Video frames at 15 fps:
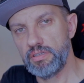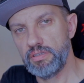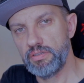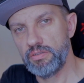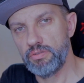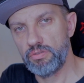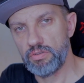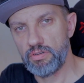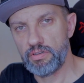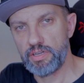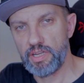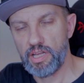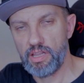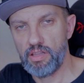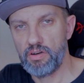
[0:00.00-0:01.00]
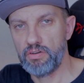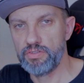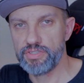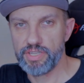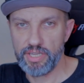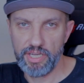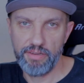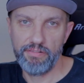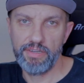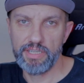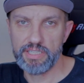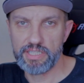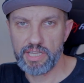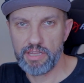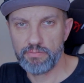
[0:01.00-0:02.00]
tutorial, on the
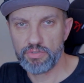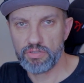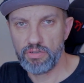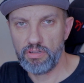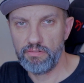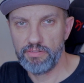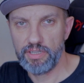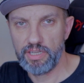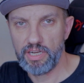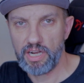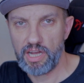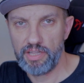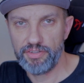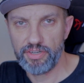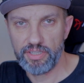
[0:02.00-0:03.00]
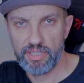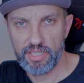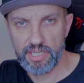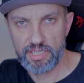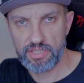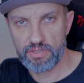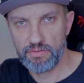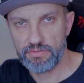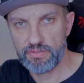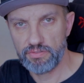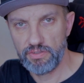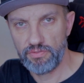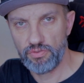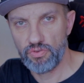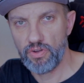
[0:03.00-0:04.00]
evenings I am solving 100 days of
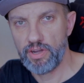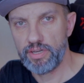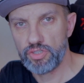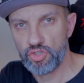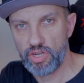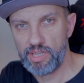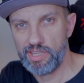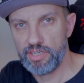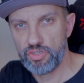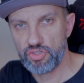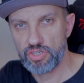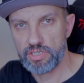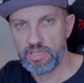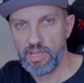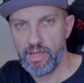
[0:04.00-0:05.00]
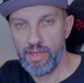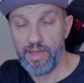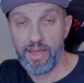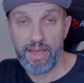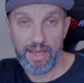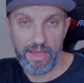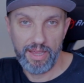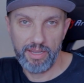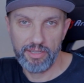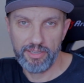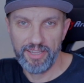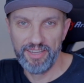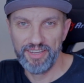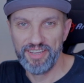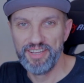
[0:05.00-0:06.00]
SwiftUI challenges, and
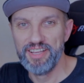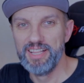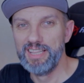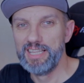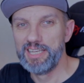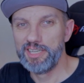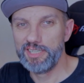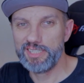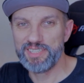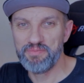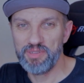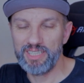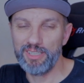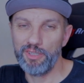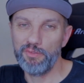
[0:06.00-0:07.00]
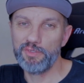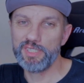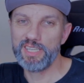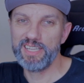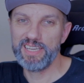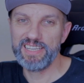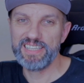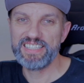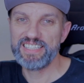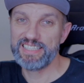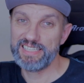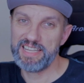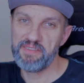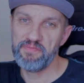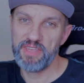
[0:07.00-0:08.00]
in the middle of the day
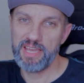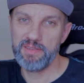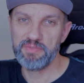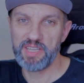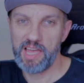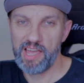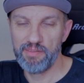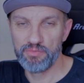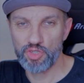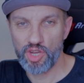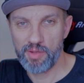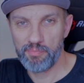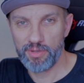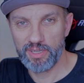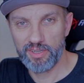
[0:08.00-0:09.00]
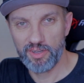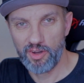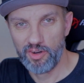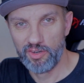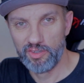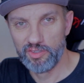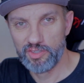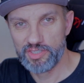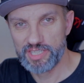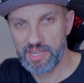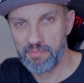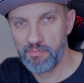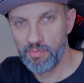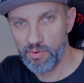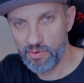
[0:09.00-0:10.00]
sometimes I am jumping on the
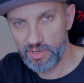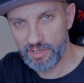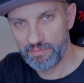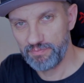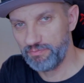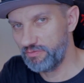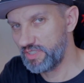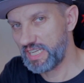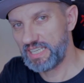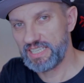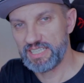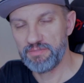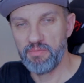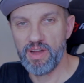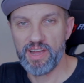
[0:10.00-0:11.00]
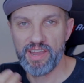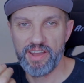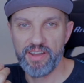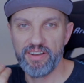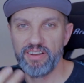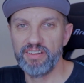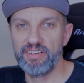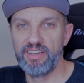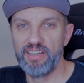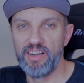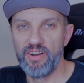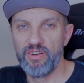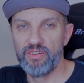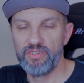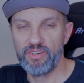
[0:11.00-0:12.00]
book that is my
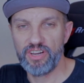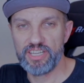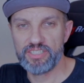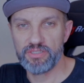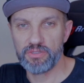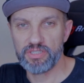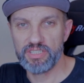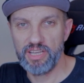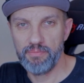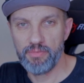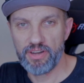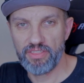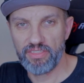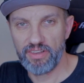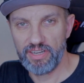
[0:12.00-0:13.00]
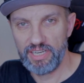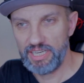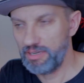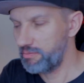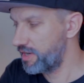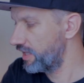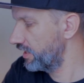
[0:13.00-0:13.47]
resource number 3 in my